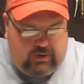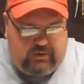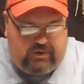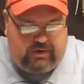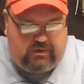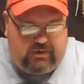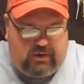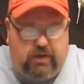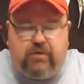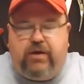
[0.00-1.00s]
D,
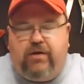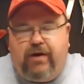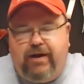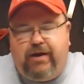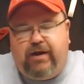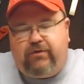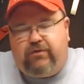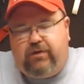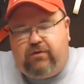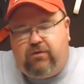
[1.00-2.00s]
ER80S
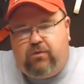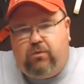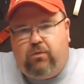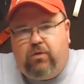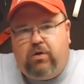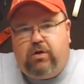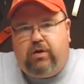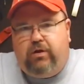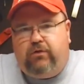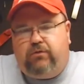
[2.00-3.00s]
D2
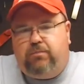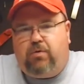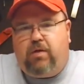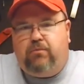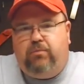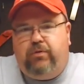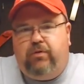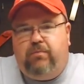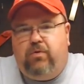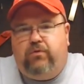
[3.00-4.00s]
is probably
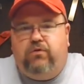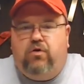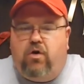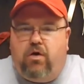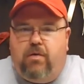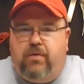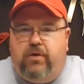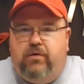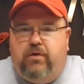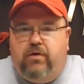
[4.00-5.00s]
the most
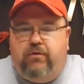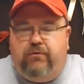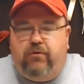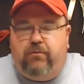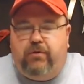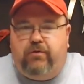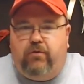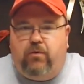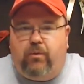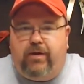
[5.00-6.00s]
common filler
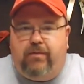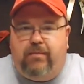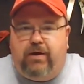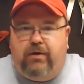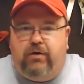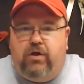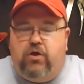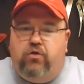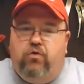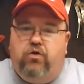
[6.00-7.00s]
material recommended.
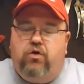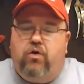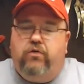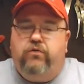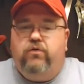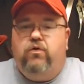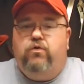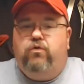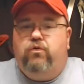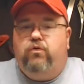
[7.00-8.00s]
You can also
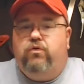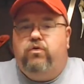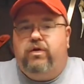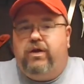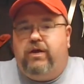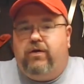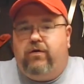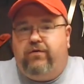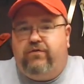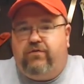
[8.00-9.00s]
do
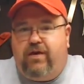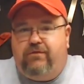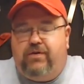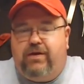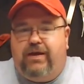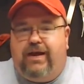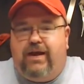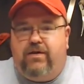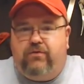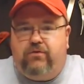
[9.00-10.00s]

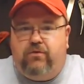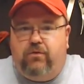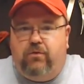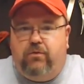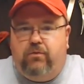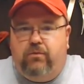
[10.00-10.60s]
ER70S2